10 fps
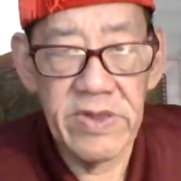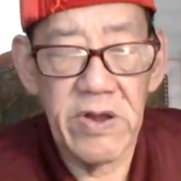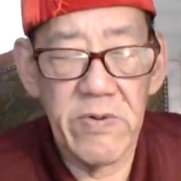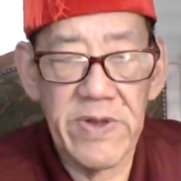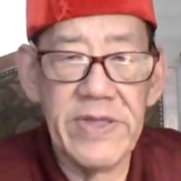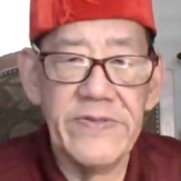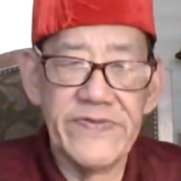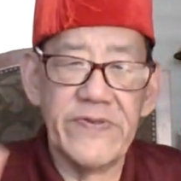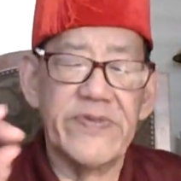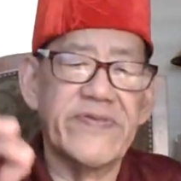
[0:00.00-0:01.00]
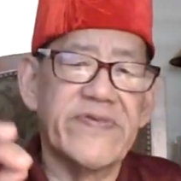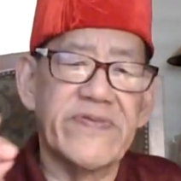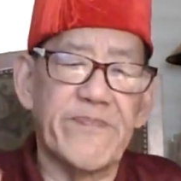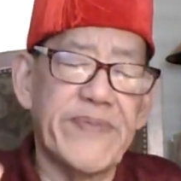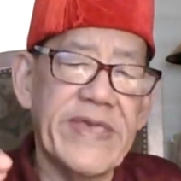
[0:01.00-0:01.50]
All right. So this is
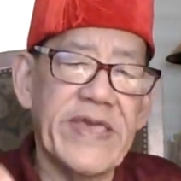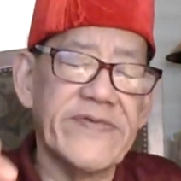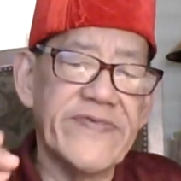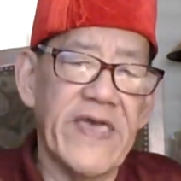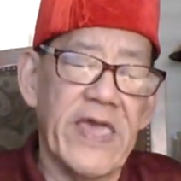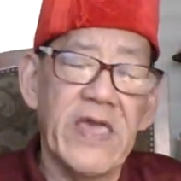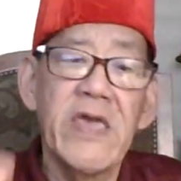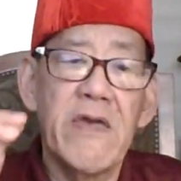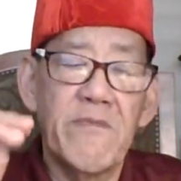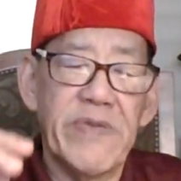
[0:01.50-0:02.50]
a PSA. Be